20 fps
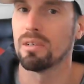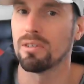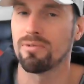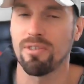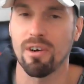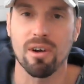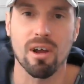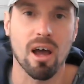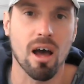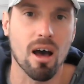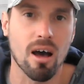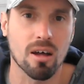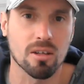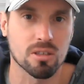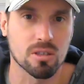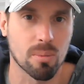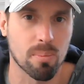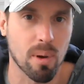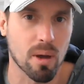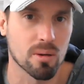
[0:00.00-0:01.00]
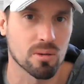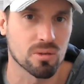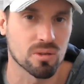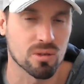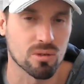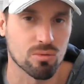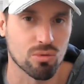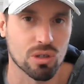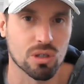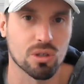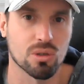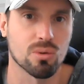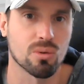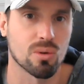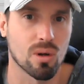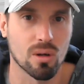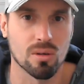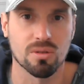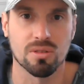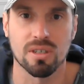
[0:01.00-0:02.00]
very hard to post original
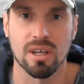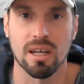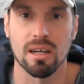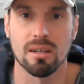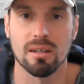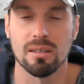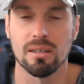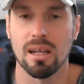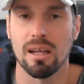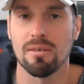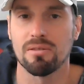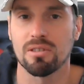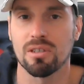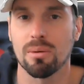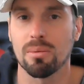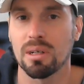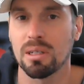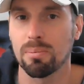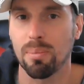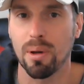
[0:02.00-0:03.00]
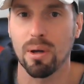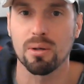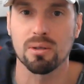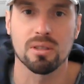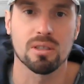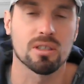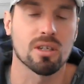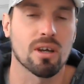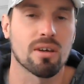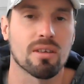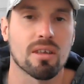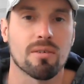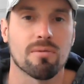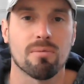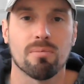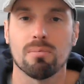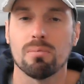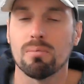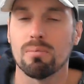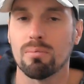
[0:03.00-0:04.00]
content. If somebody's posted something, they've
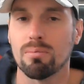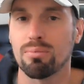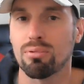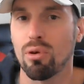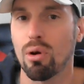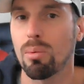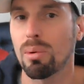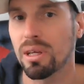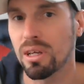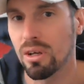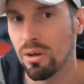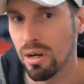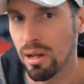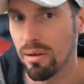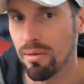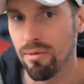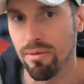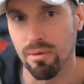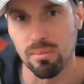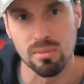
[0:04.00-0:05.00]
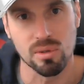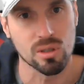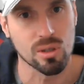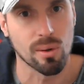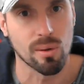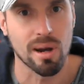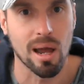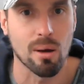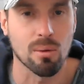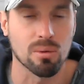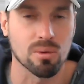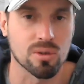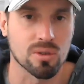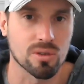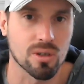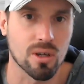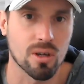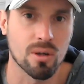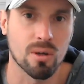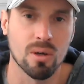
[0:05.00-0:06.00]
probably got it from someone else.
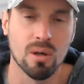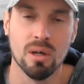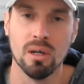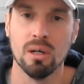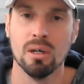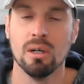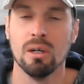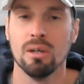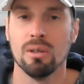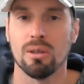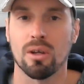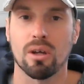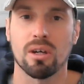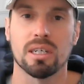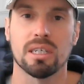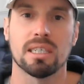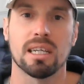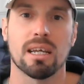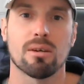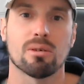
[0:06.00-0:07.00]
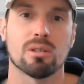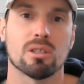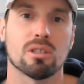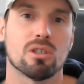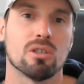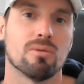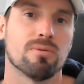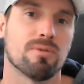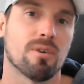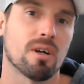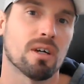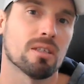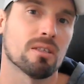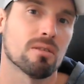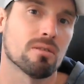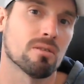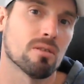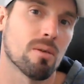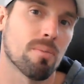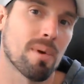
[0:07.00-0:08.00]
So the idea is you
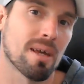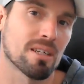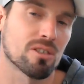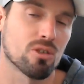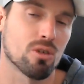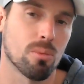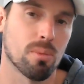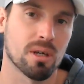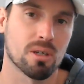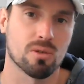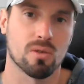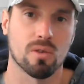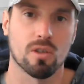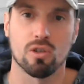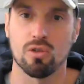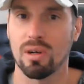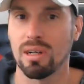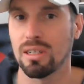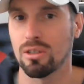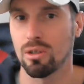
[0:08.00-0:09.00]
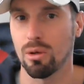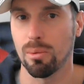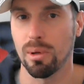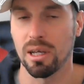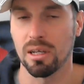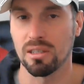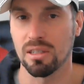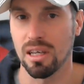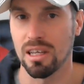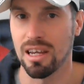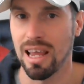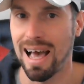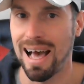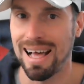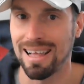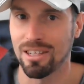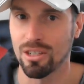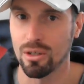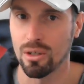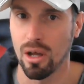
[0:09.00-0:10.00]
find the best topics or the trending topics and you
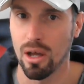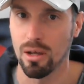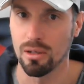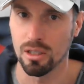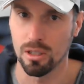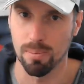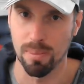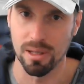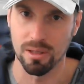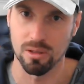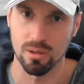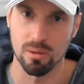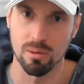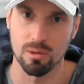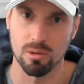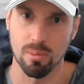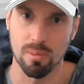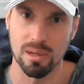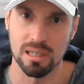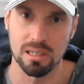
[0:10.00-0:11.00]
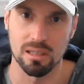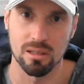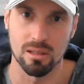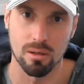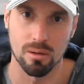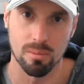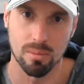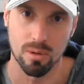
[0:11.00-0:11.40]
add your own spin to them to make them